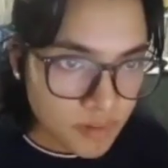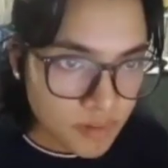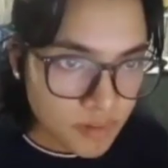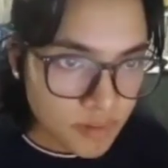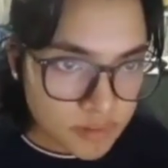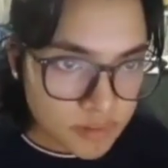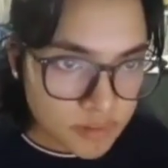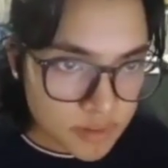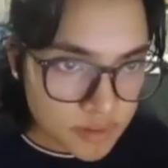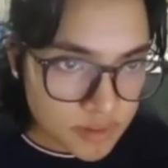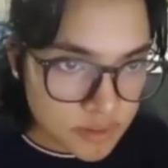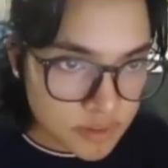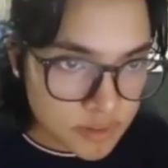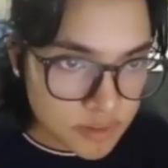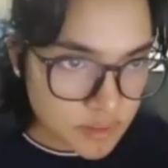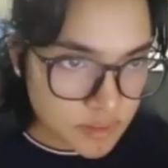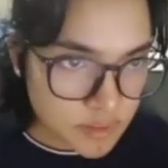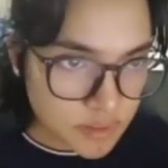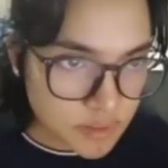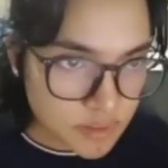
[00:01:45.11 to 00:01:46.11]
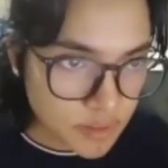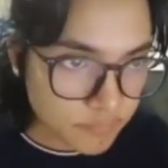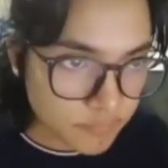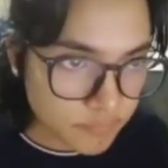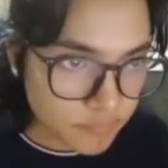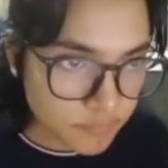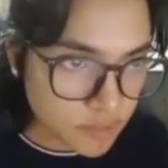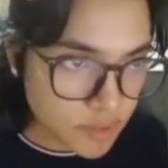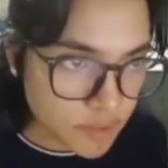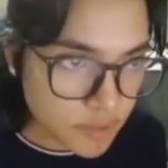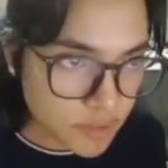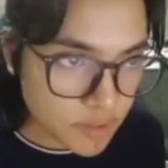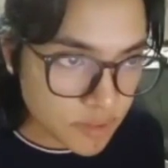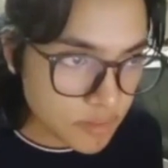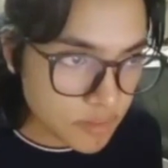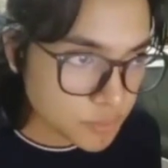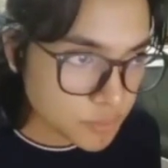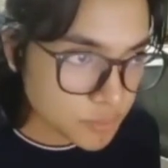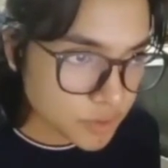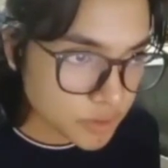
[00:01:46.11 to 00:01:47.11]
This level here has
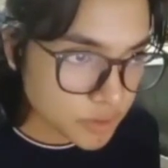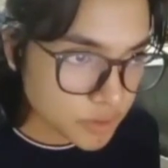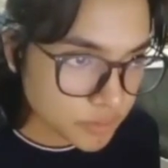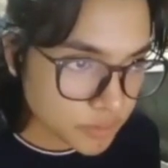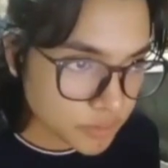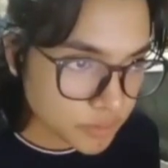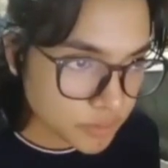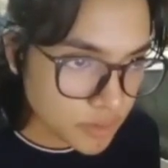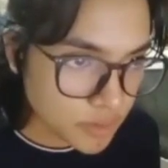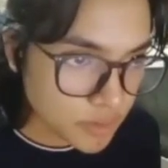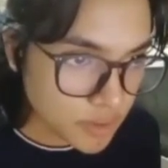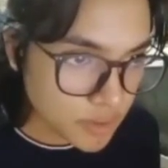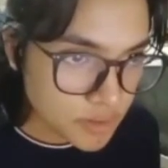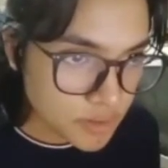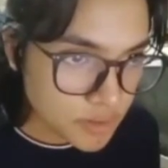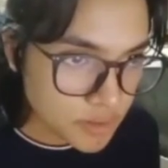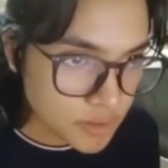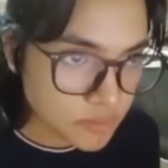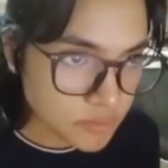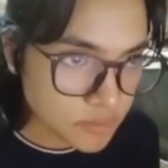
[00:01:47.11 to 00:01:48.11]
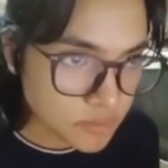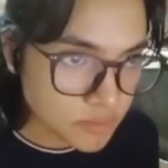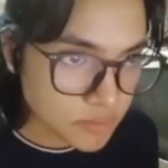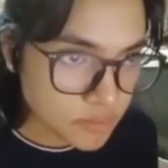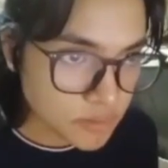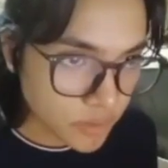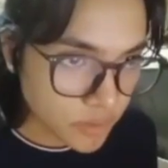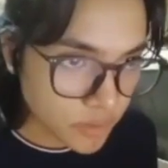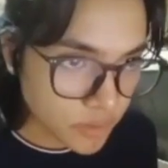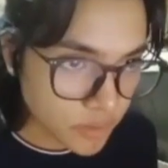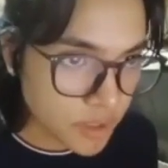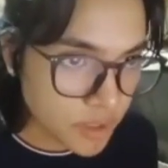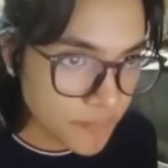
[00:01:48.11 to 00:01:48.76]
2 children, so this is okay.